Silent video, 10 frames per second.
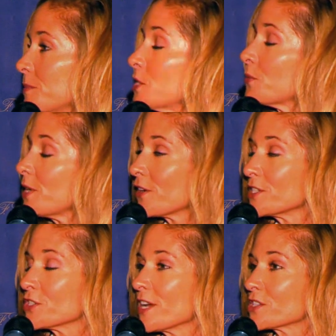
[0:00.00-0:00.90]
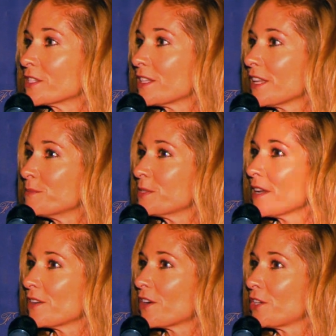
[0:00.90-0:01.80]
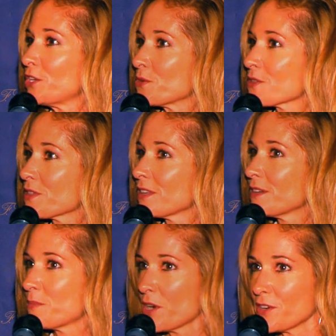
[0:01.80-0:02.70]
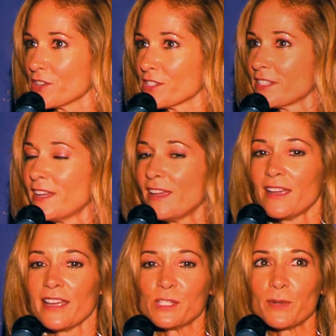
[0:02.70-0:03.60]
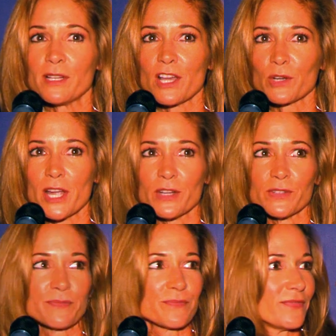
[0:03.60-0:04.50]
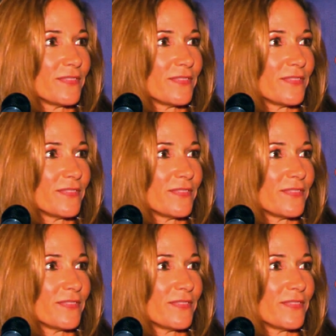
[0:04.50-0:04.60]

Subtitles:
between our international clubs and our youth partners. It's been a long road